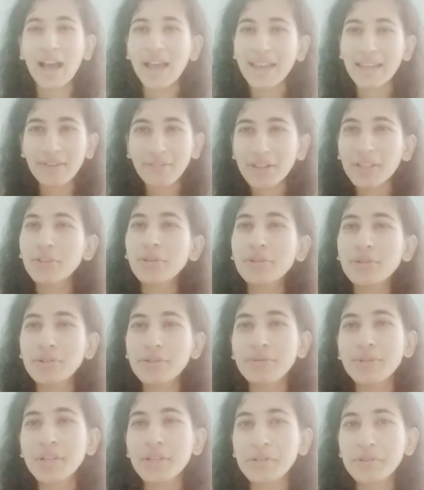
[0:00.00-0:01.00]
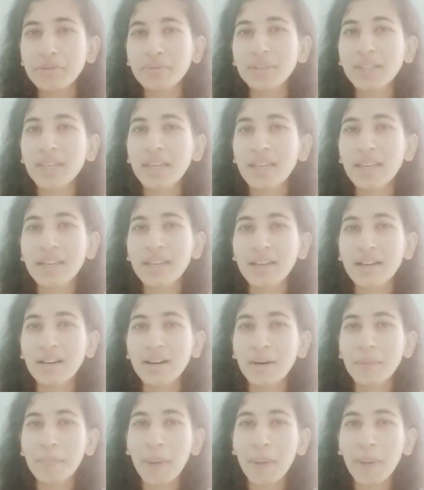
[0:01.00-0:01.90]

even though students do the uh,